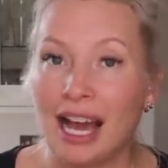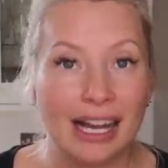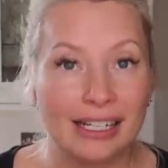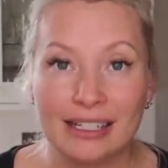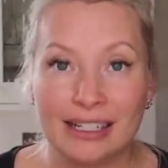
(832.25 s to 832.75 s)

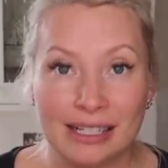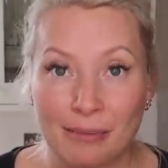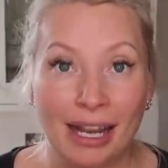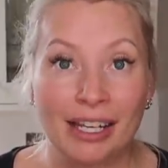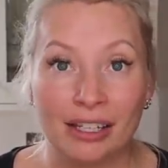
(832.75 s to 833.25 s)
and it is
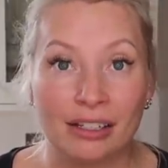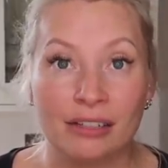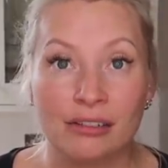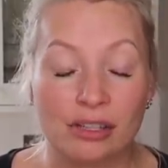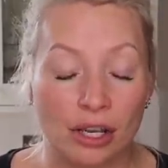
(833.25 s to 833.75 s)

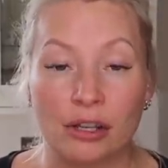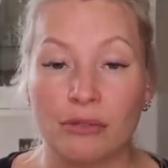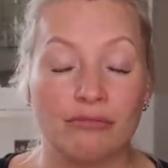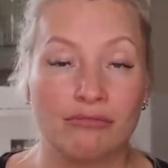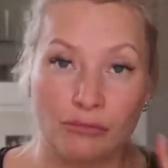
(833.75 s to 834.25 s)
immaculate,
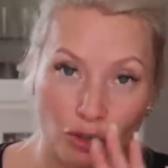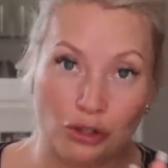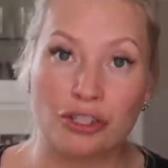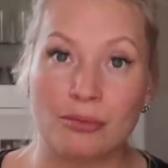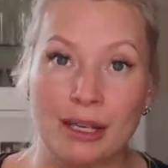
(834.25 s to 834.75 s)
so
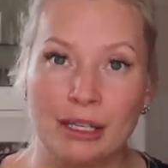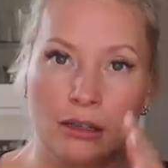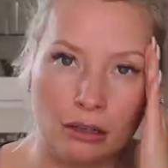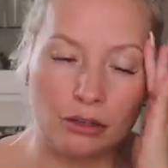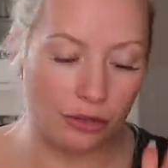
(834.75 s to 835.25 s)
trust me.
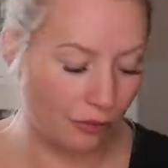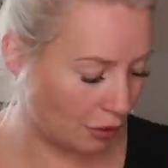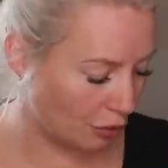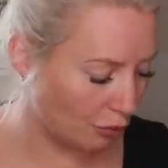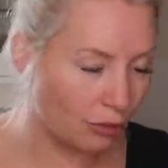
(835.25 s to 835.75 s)
Oh, I should have
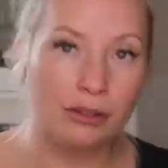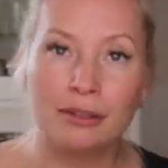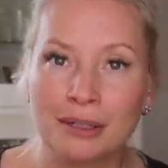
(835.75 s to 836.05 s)
touched wood.